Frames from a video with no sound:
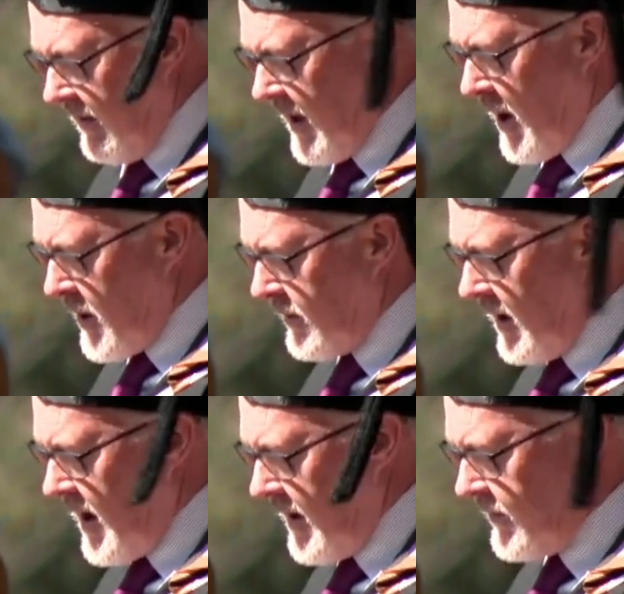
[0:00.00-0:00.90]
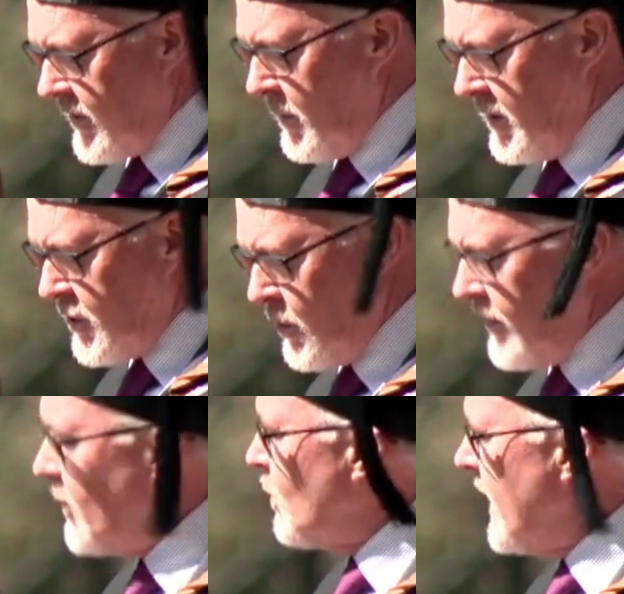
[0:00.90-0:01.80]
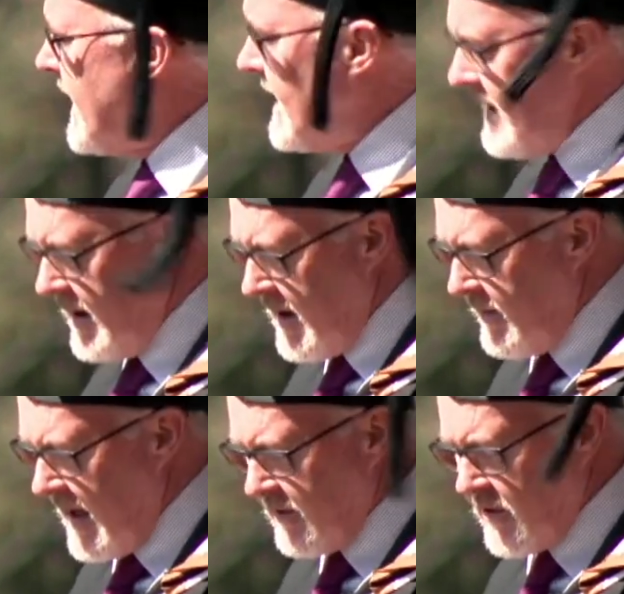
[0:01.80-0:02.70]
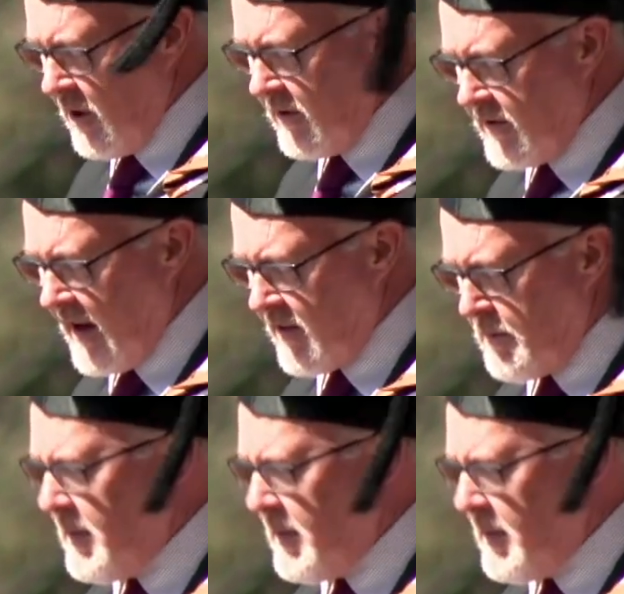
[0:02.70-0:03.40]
in their own lives to ensure that we, their students, had the